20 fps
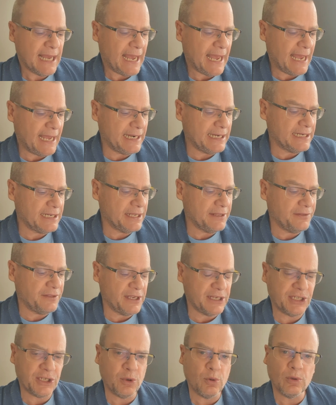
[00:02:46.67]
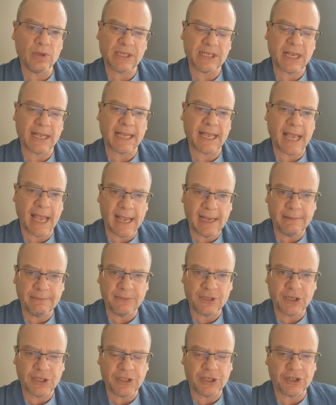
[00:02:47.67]
And this horse
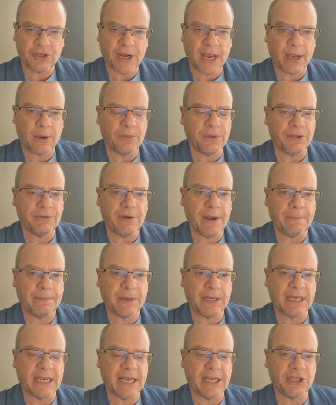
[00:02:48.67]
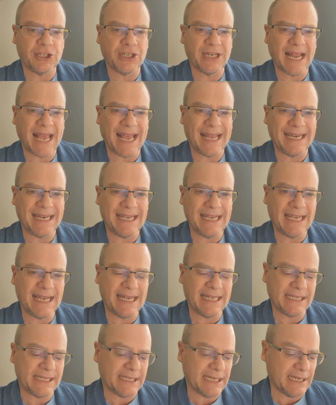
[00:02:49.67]
came to the track with a reputation, and he
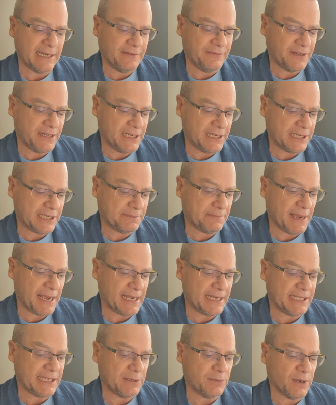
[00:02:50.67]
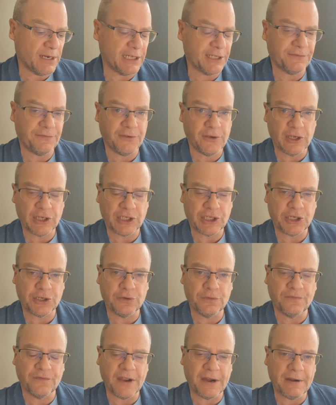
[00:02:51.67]
has delivered in spades. He won his first
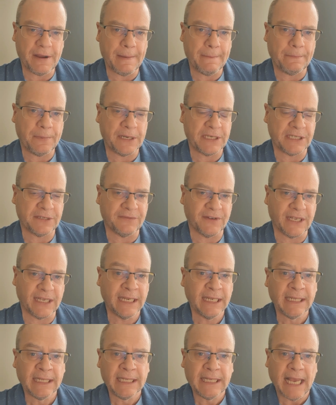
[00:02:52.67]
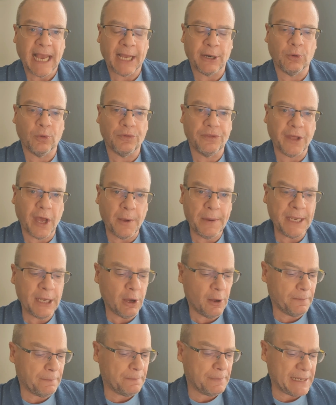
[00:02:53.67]
2 very impressively. And although he
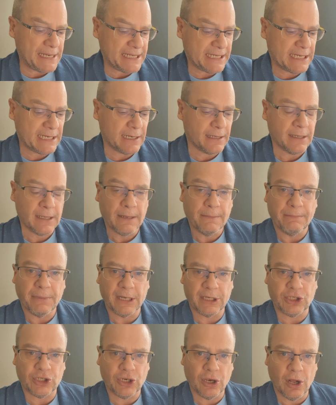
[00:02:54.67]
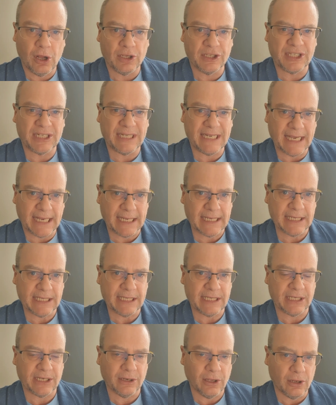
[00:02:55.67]
got beaten by Charles
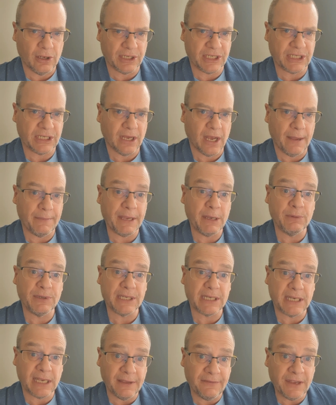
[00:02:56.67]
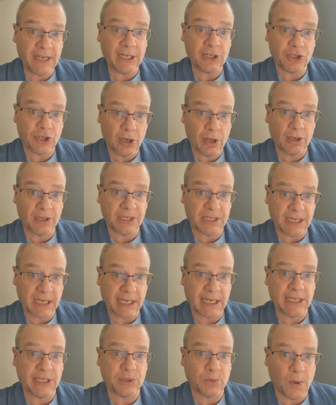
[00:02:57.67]
Dickens last time, he was giving Charles
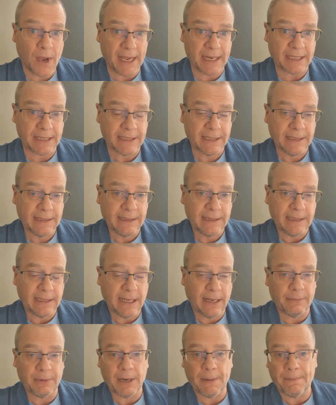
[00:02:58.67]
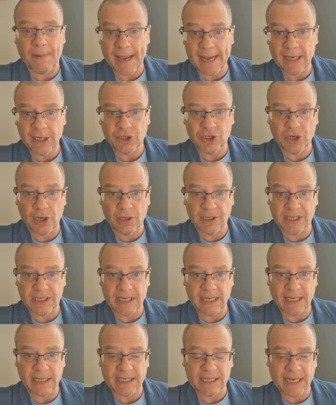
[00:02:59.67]
Dickens weight. Now, I'm going to bank at Charles
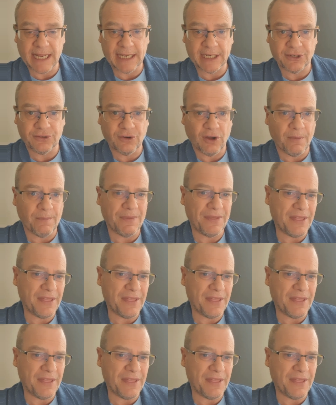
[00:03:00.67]
Dickens later on.